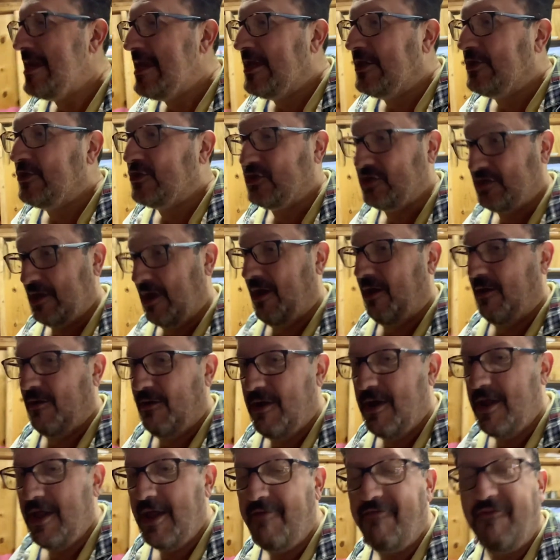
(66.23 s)
So
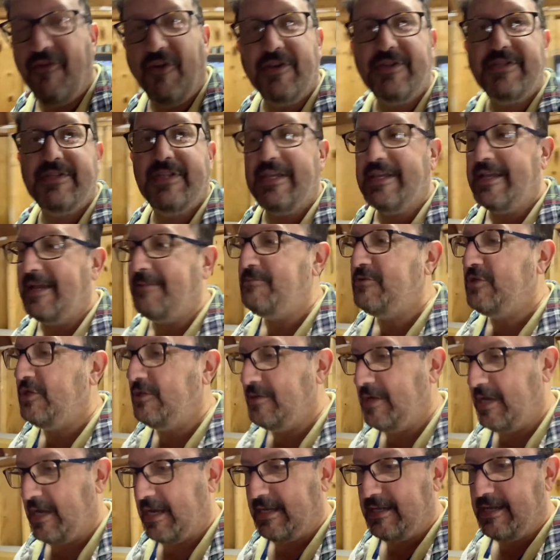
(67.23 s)
first thing I'm
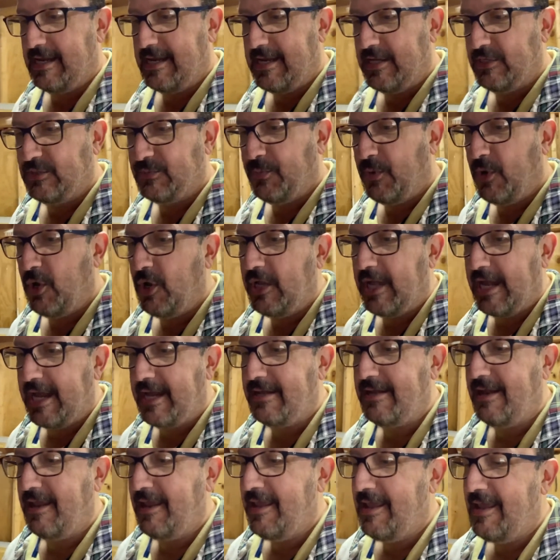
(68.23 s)
doing is
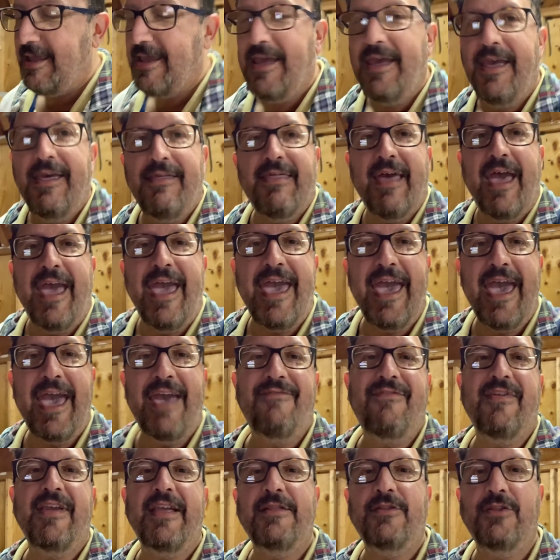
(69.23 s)
putting the
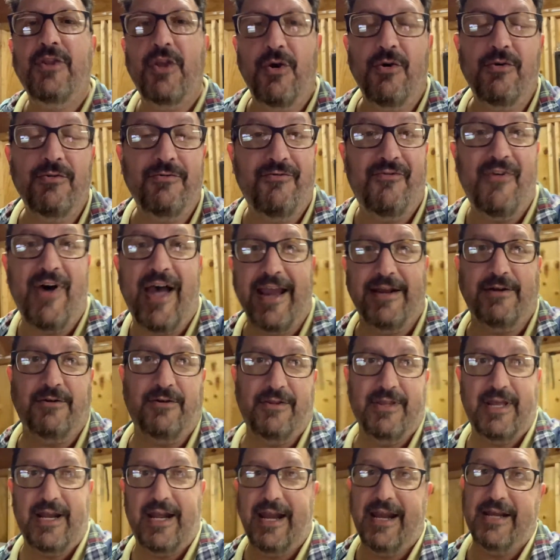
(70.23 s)
heavy load vinyl
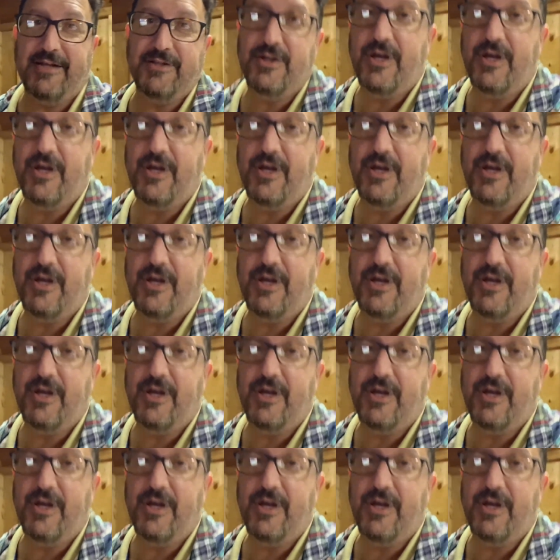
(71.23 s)
that I had